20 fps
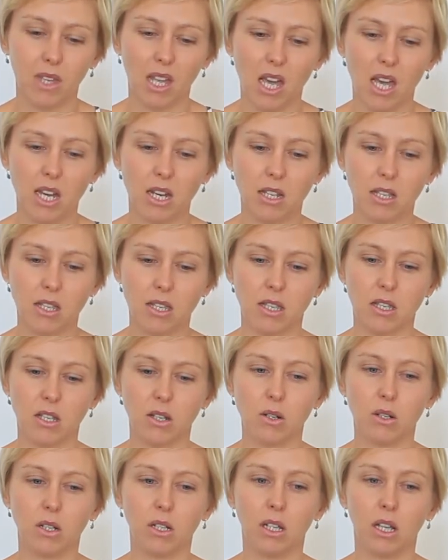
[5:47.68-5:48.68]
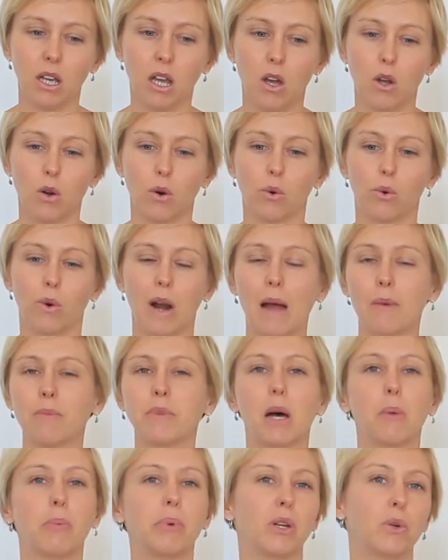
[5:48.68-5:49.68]
and it's still wrapped
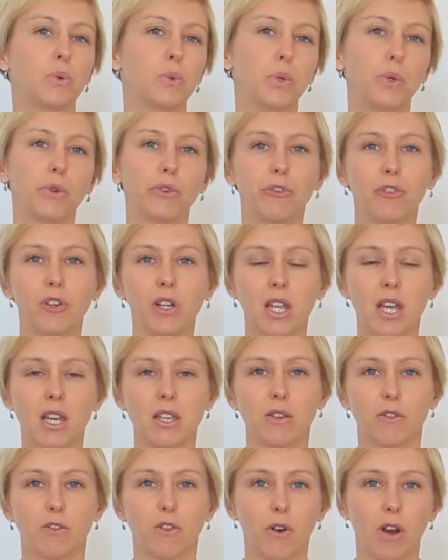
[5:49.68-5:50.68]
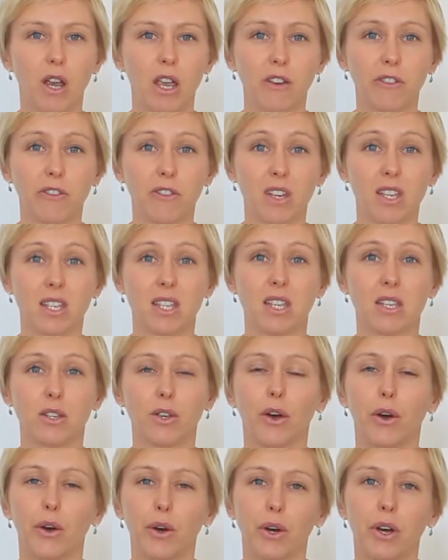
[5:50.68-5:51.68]
up in all your feelings of grief is this
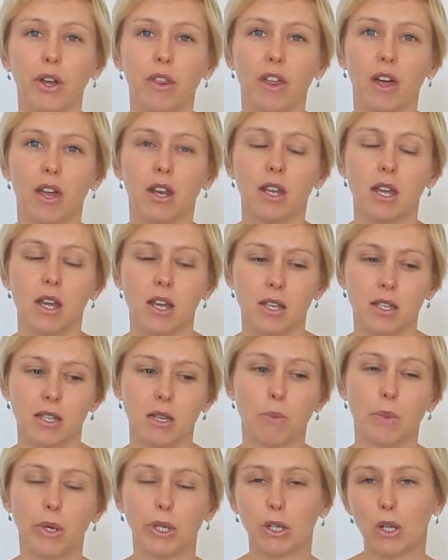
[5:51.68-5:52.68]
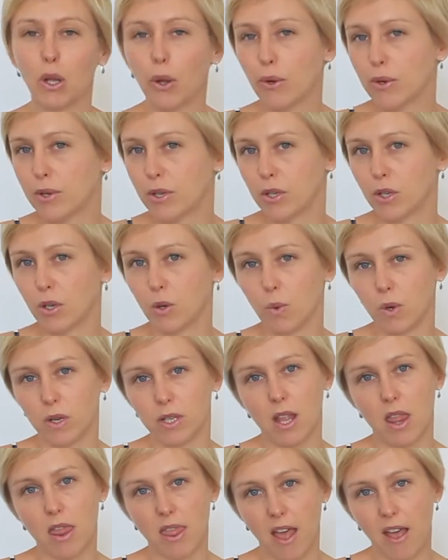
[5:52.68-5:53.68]
hurt that someone close to you
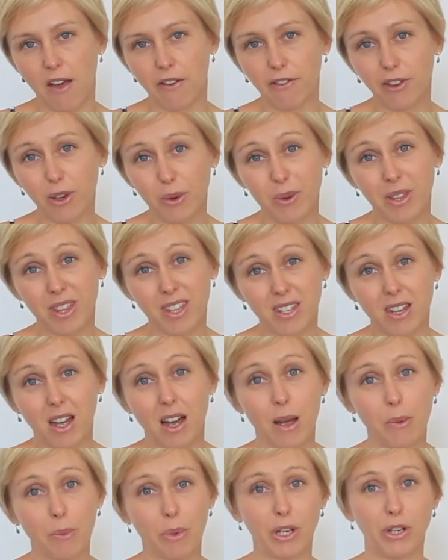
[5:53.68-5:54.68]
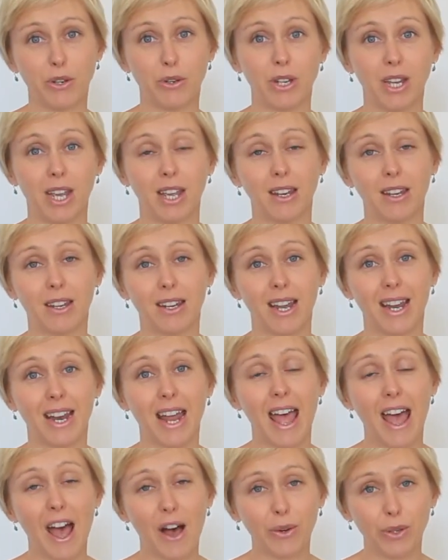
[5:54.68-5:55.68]
wasn't there for you at the time when you needed and
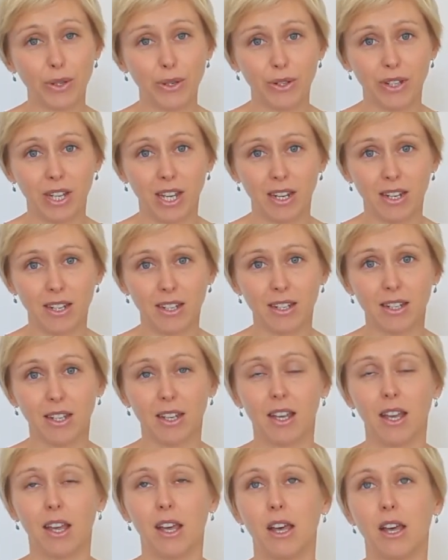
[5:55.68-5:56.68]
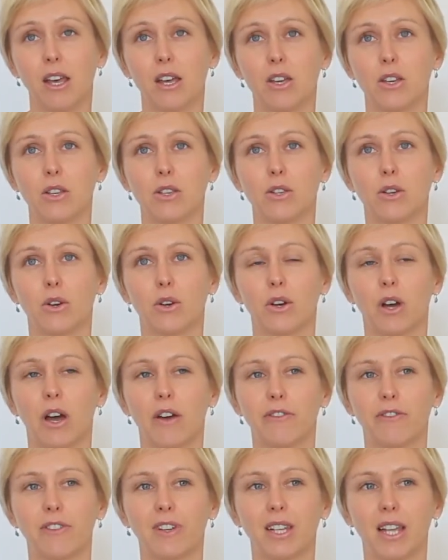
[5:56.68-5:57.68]
how you needed so i
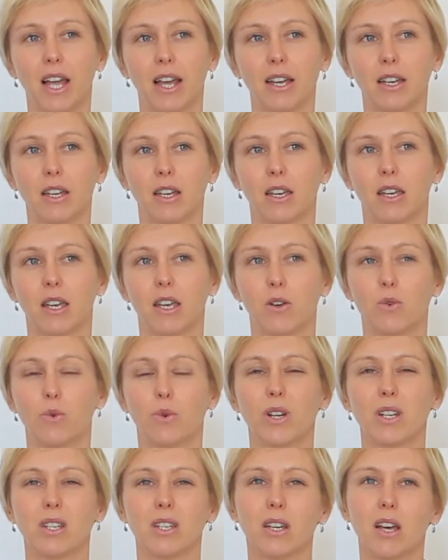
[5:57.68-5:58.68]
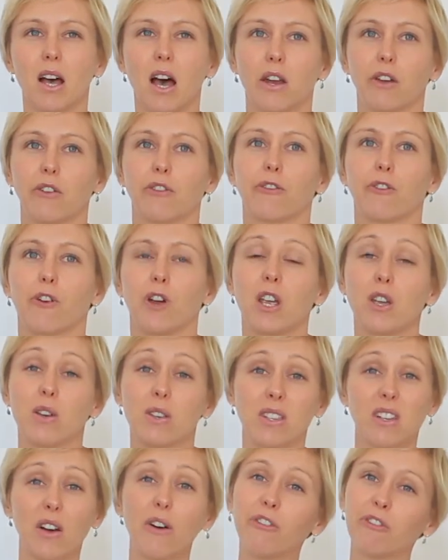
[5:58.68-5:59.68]
feel like in order to kind of free
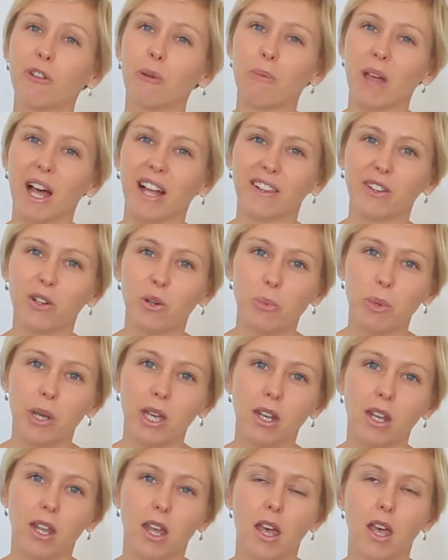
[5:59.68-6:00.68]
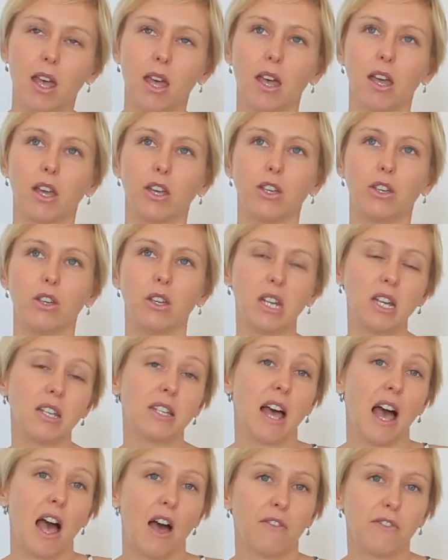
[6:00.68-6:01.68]
yourself from that little bit you need
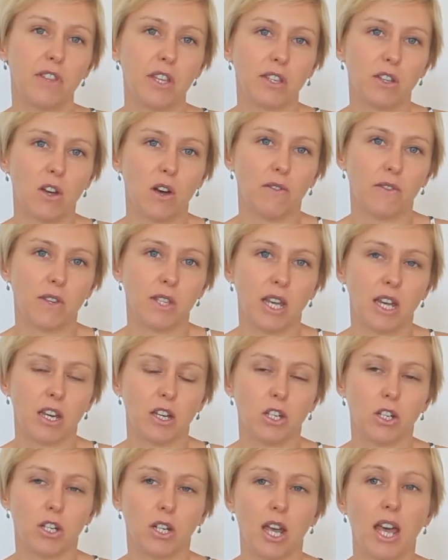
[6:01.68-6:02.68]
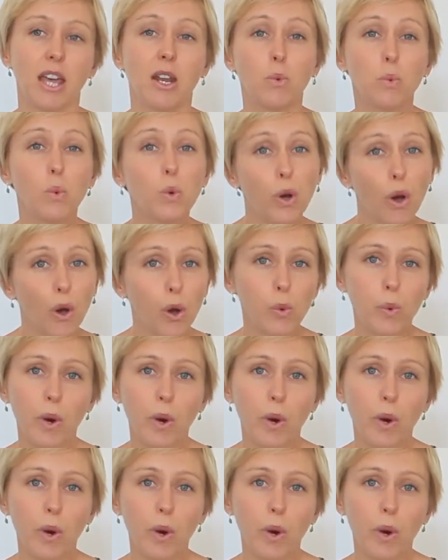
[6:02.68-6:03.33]
to have this conversation and it will go